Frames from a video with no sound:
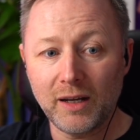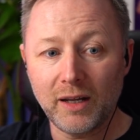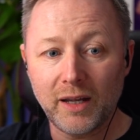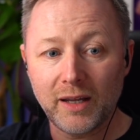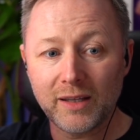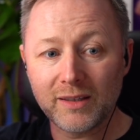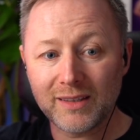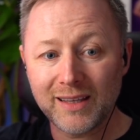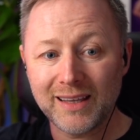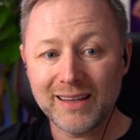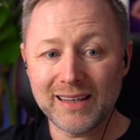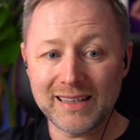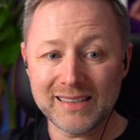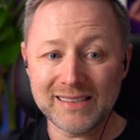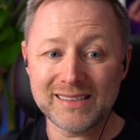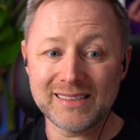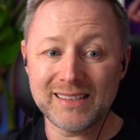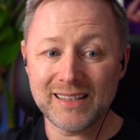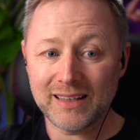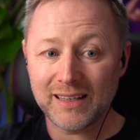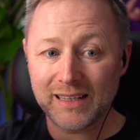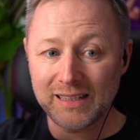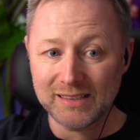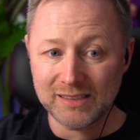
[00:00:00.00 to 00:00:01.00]
and do this to
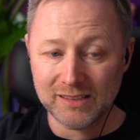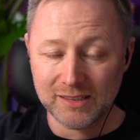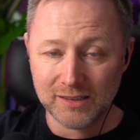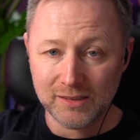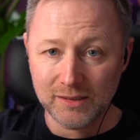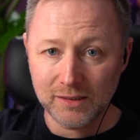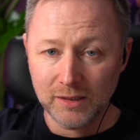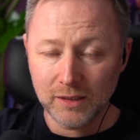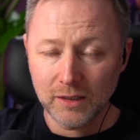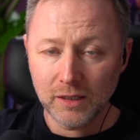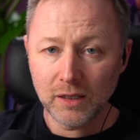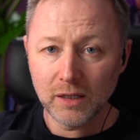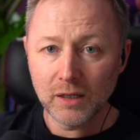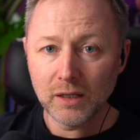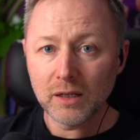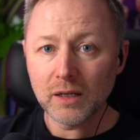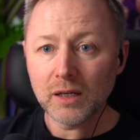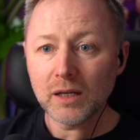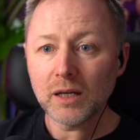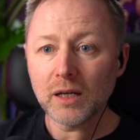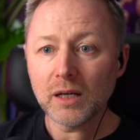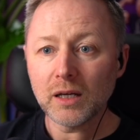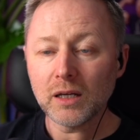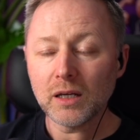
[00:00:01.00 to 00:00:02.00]
this.
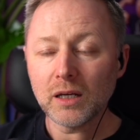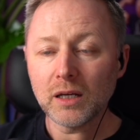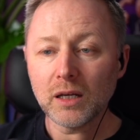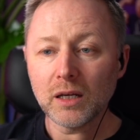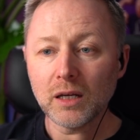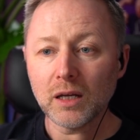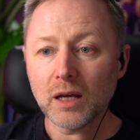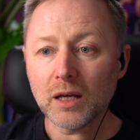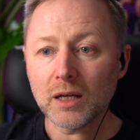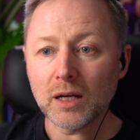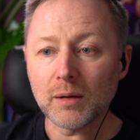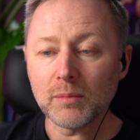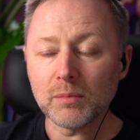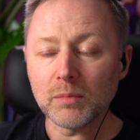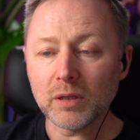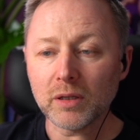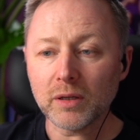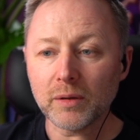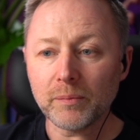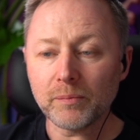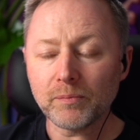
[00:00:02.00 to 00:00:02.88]
And I'm like,